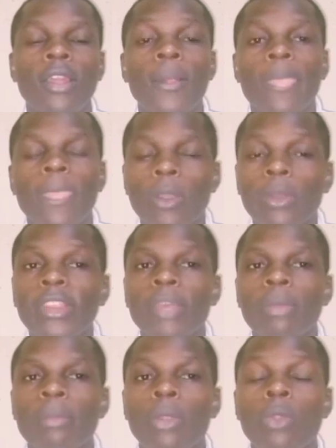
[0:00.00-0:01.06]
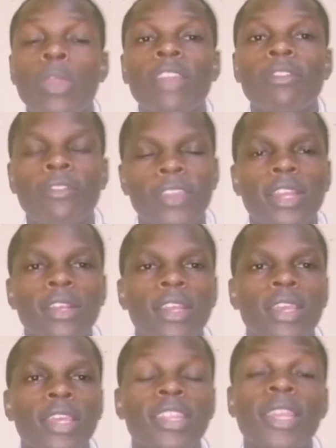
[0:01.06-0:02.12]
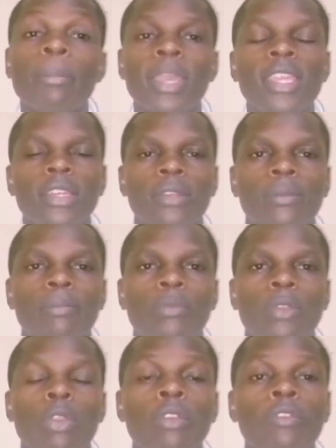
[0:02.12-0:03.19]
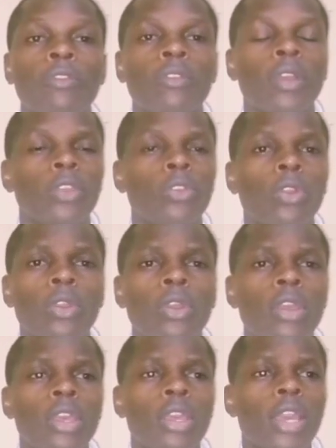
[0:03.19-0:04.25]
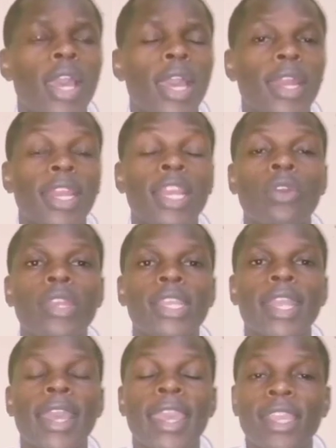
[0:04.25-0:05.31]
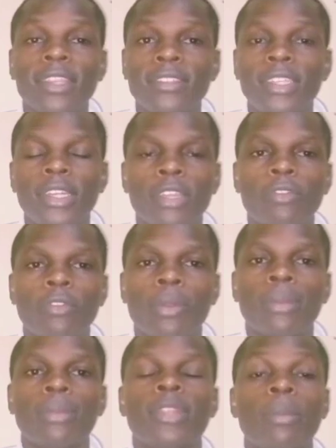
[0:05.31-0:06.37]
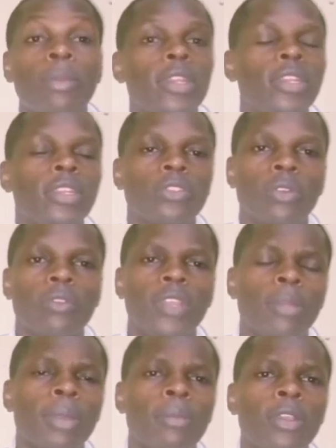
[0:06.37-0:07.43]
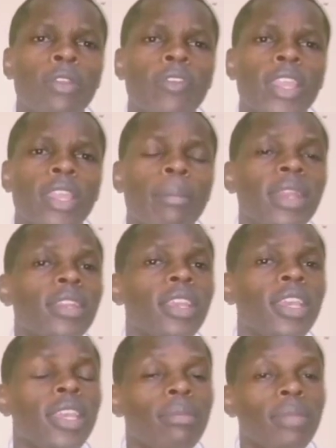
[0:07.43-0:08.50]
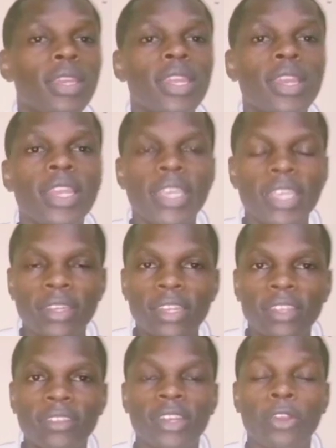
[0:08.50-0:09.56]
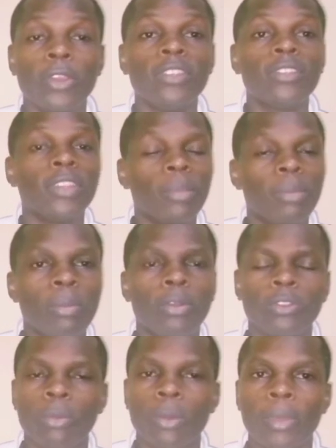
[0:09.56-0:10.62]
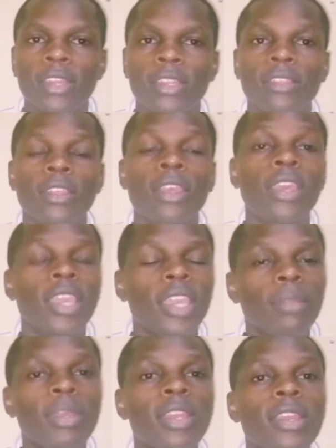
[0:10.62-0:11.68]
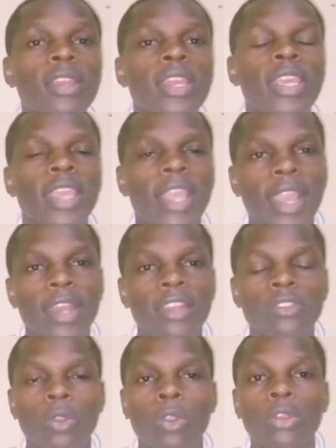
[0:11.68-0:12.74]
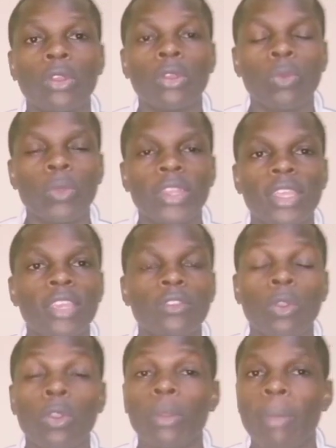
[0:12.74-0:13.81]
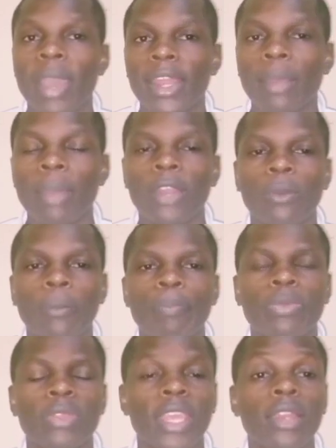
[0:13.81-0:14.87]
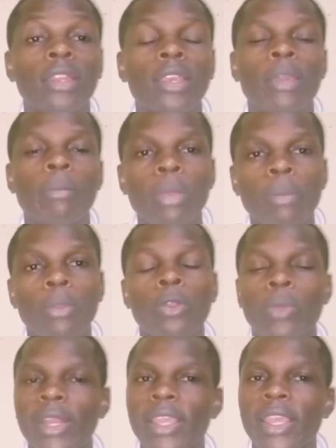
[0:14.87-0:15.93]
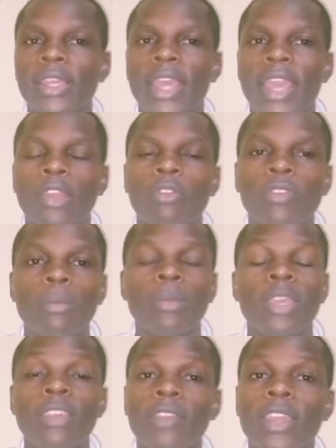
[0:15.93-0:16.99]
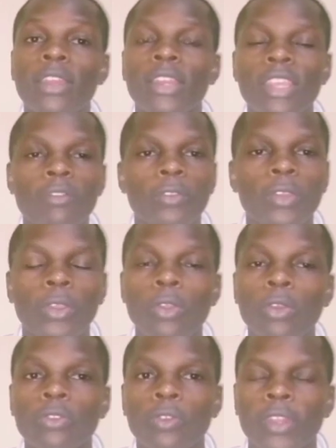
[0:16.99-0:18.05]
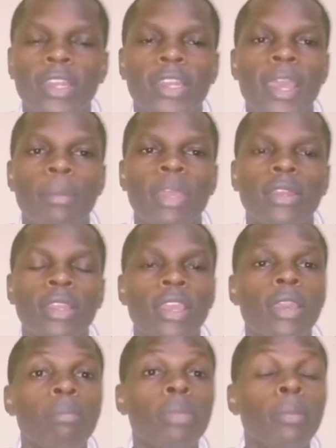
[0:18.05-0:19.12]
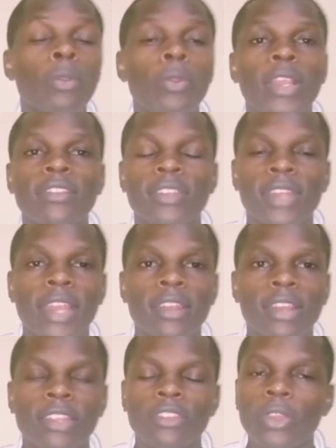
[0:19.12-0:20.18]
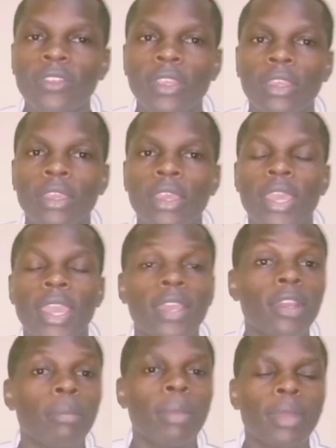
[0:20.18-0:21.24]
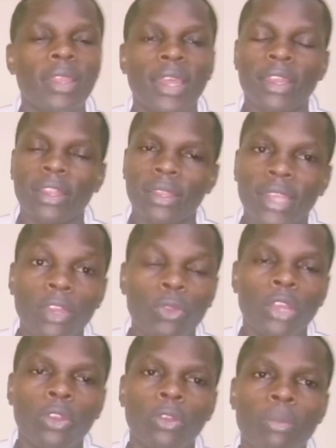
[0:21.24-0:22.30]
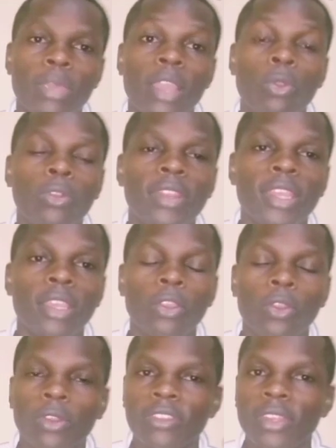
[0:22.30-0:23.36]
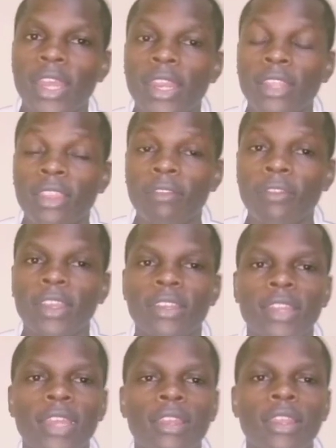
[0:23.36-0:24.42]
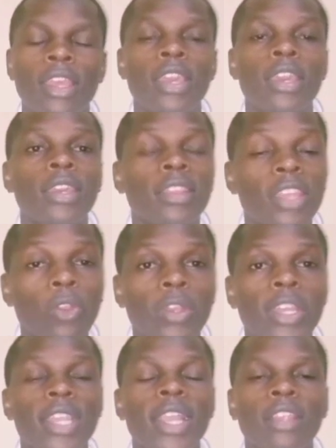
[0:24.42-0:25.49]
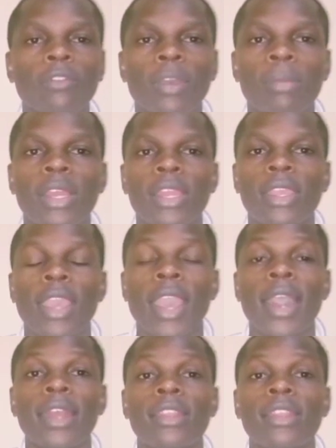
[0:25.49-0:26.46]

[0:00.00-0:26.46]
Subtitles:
all the people will feel the pain of, you know, Raila Odinga exiting from the politics of the Republic of Kenya. But immediately he destroys the people's properties. Immediately he carries on with his own maandamano. Then people will get tired of him. Even if he goes for retirement, people will start rejoicing. And remember that will not be a good thing, considering the fact that the Odinga's family are the